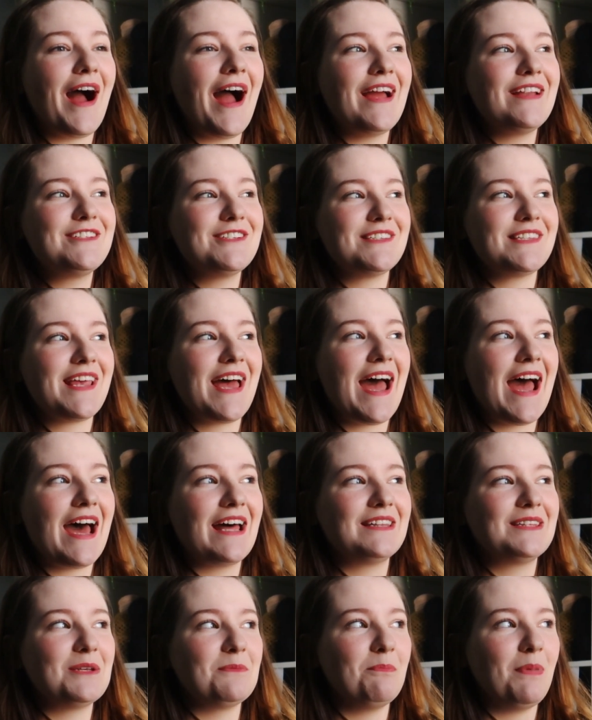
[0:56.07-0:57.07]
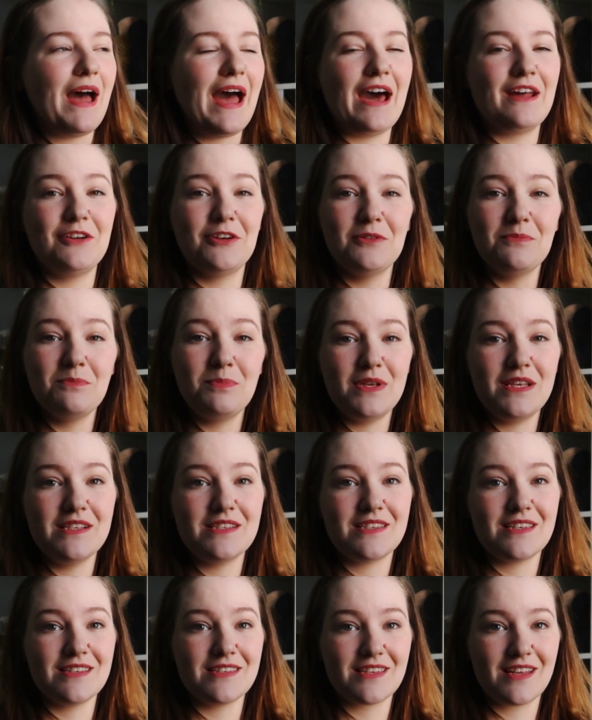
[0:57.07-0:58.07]
I just had the pattern
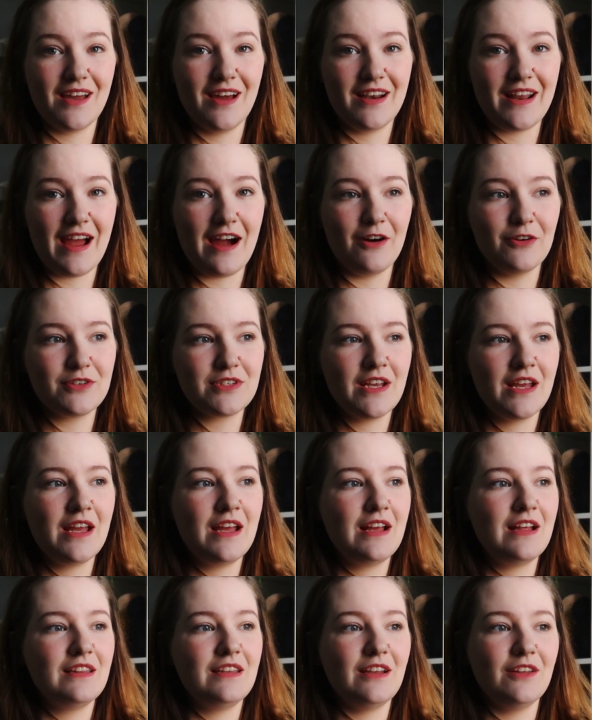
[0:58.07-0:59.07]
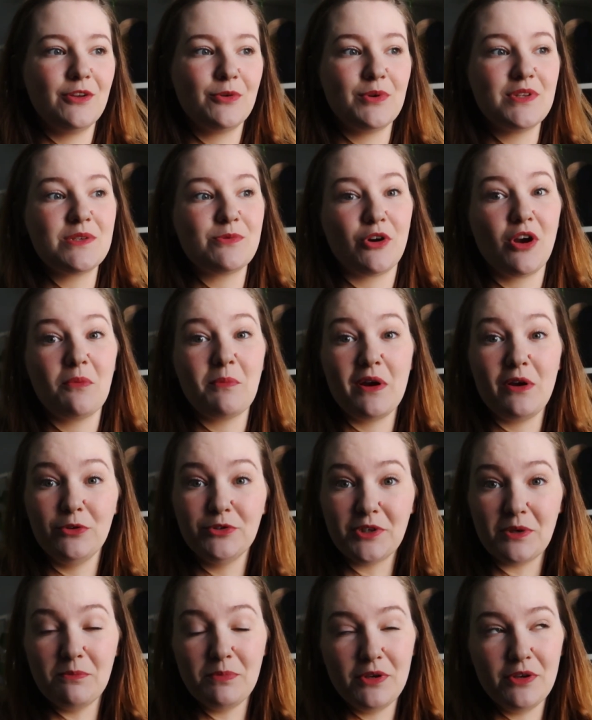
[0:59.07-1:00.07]
pieces cut out. The other ones were on my
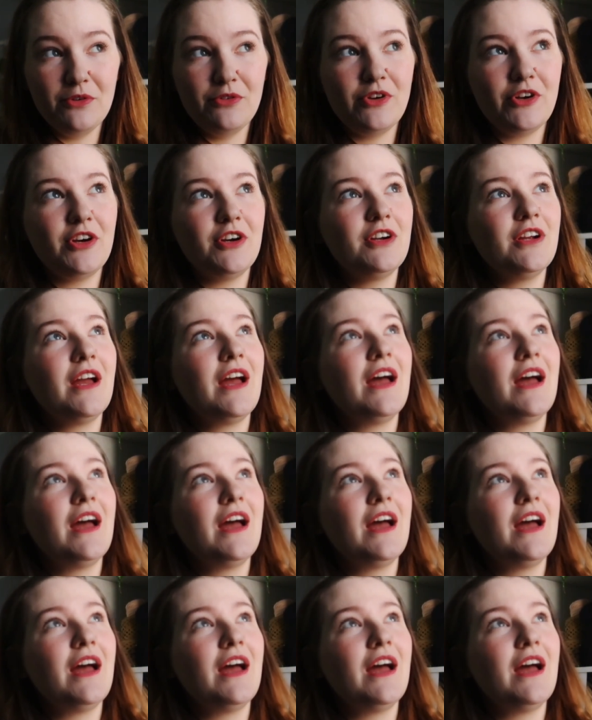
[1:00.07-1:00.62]
old computer.